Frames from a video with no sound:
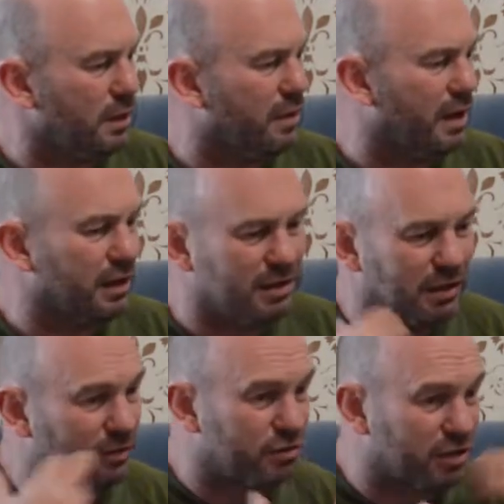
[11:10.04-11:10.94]
And then I, keep,
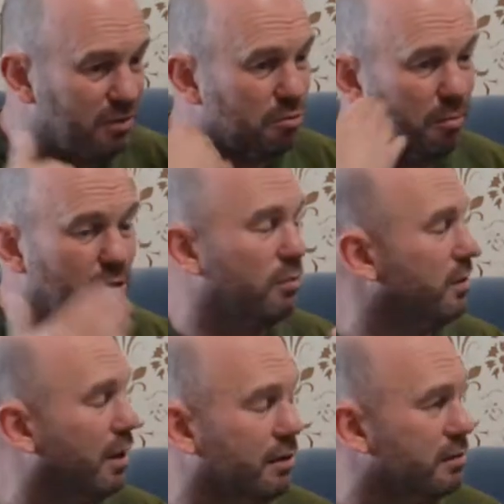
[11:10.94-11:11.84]
I just keep coming up
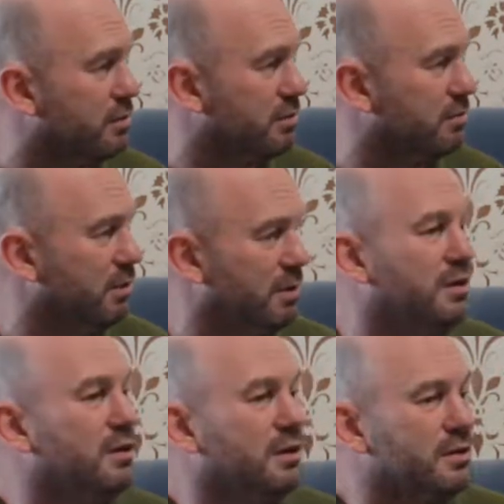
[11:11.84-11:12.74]
with like these
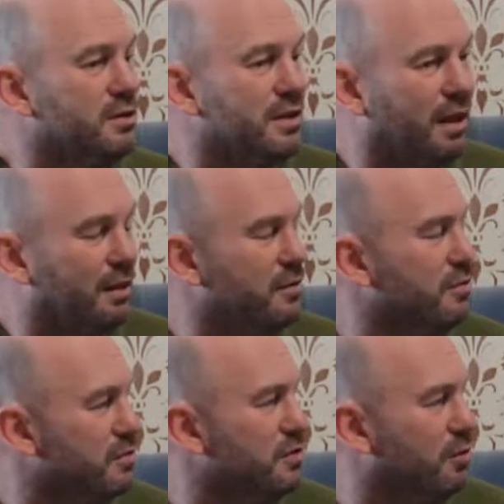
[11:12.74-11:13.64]
slightly
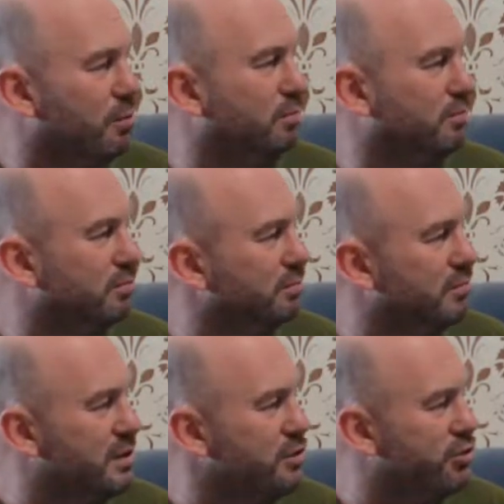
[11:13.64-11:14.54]
not so
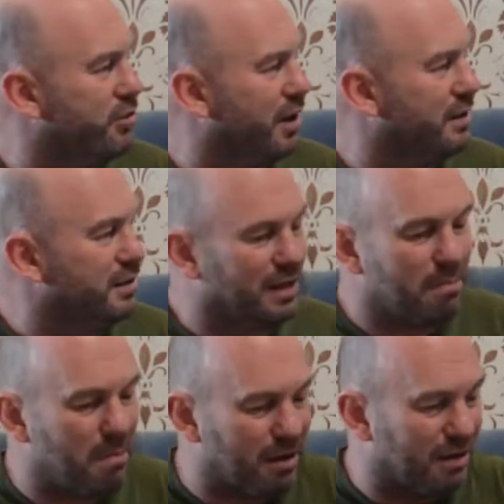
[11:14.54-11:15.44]
t-shirt ideas,
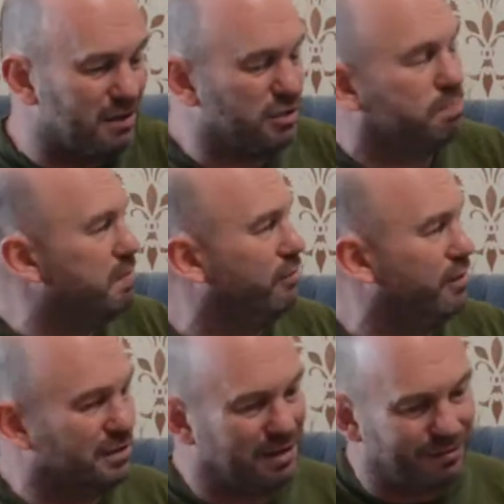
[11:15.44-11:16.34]
like, Mike, let's just build
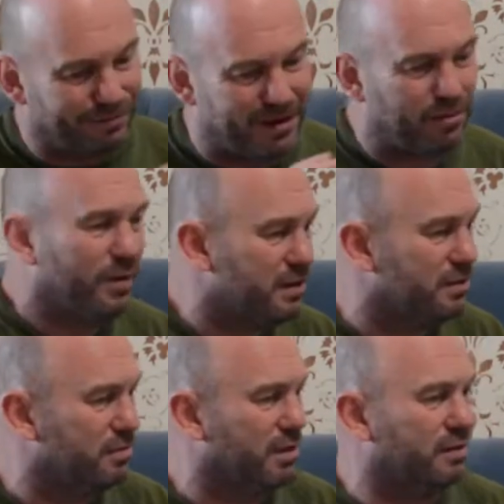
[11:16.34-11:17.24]
this, let's find a way
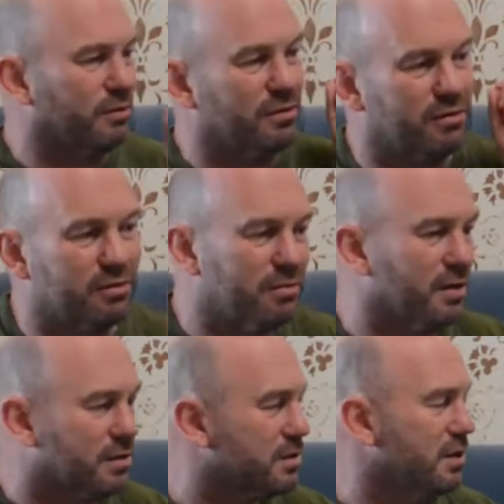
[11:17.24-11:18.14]
to do that, we're going to do
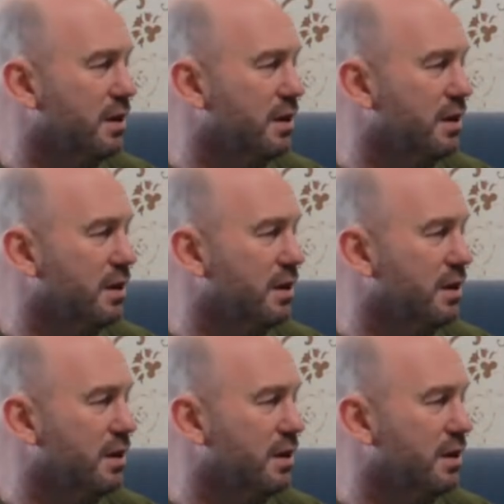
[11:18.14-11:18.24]
this.